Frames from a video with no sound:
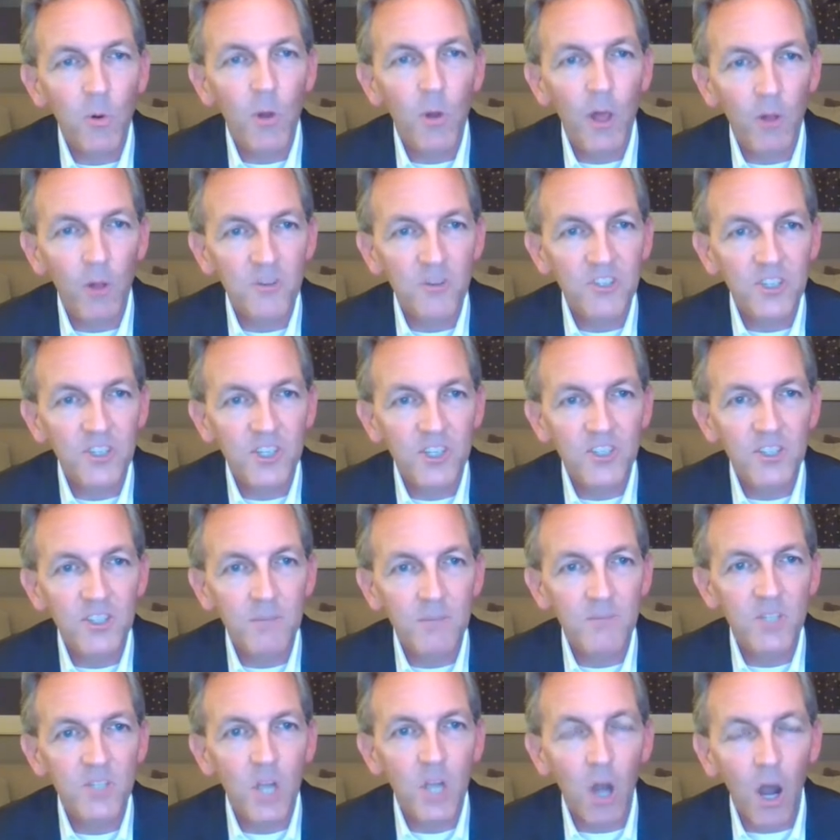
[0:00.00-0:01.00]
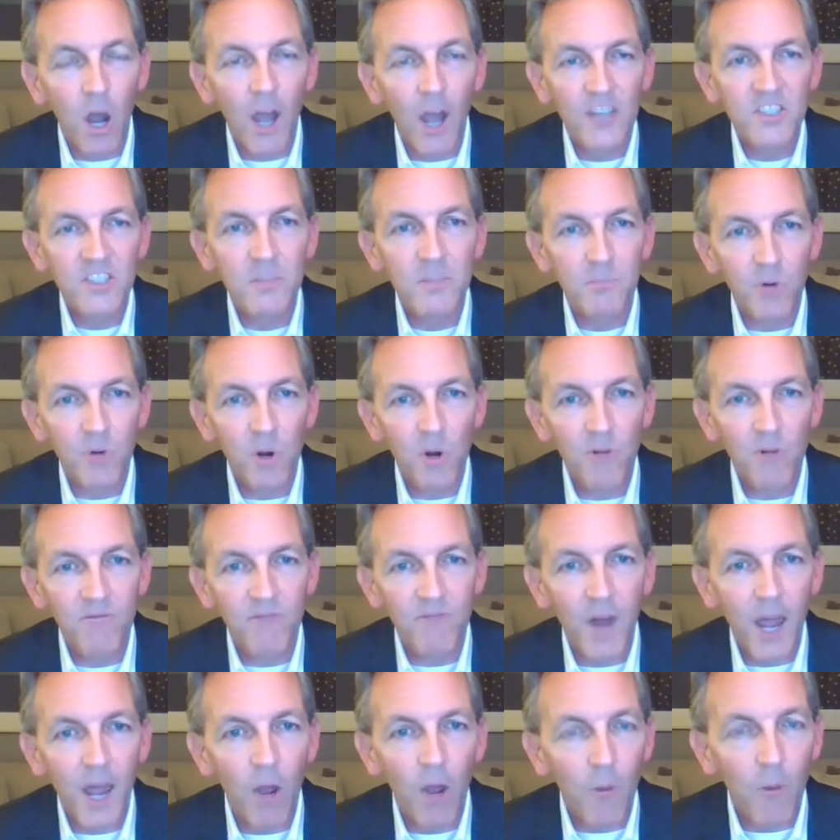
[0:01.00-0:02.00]
health system's cost
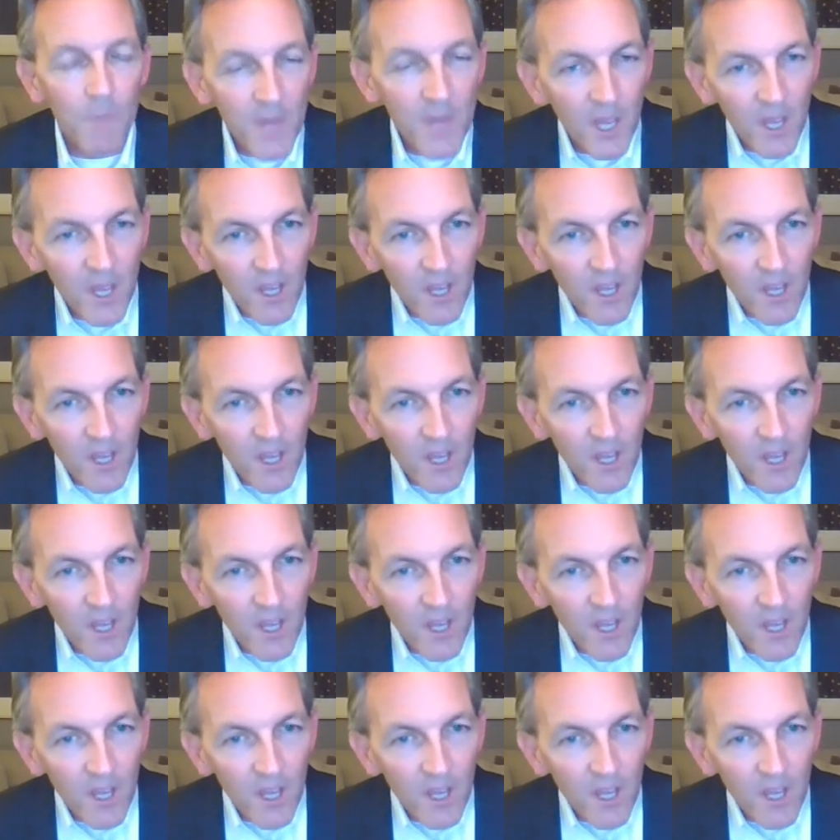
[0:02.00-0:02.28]
profile.